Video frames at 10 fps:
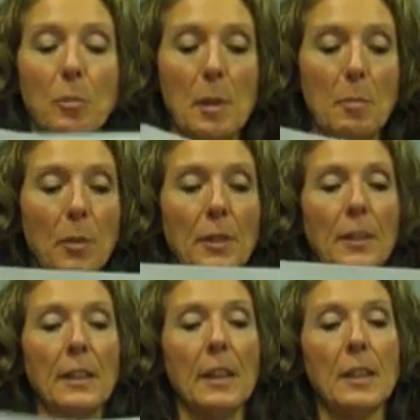people and
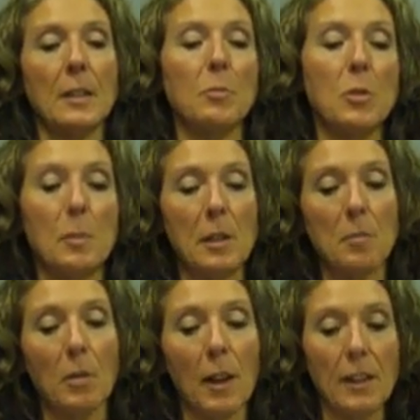then getting them to be
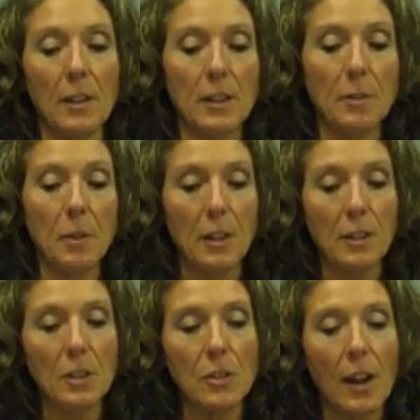compliant on a, on a
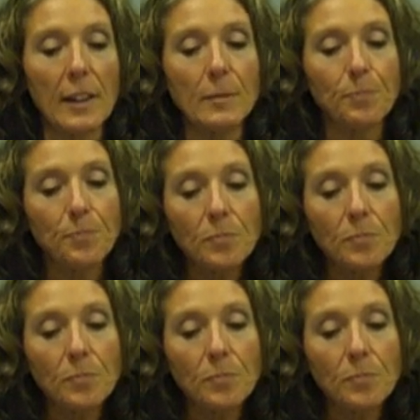good diet.